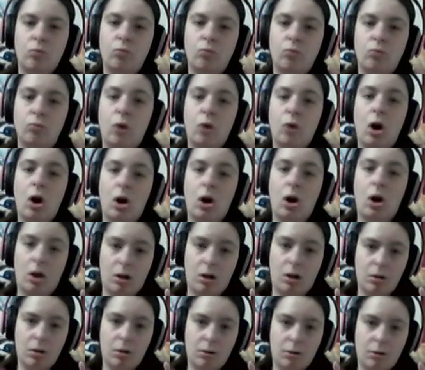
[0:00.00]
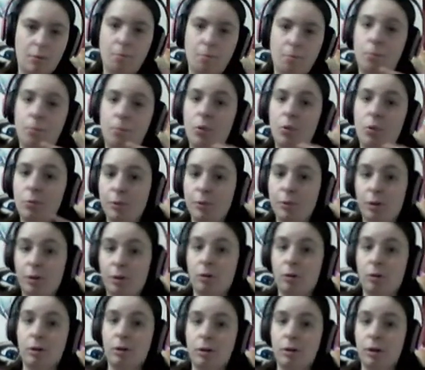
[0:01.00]
raw. Both
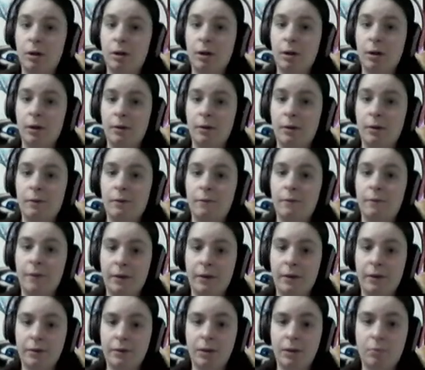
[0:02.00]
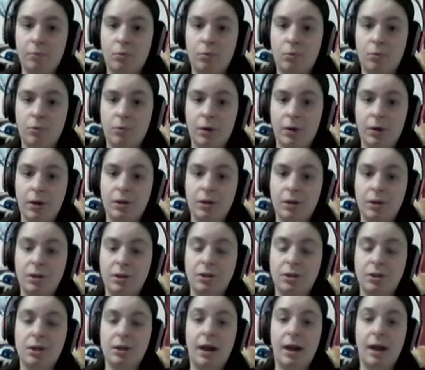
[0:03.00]
are very important
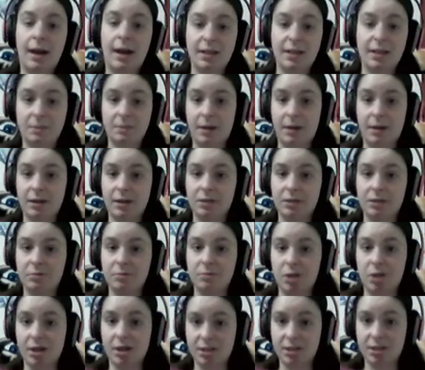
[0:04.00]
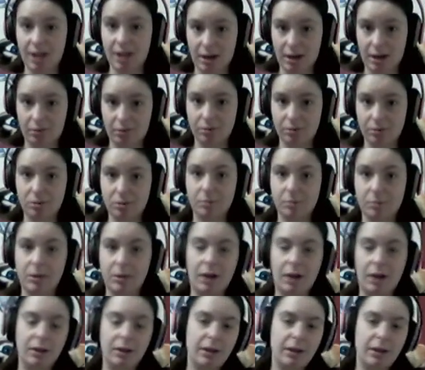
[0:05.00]
aspects of Jack's character, but
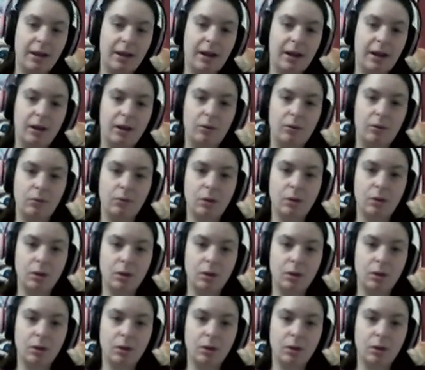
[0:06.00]
I like how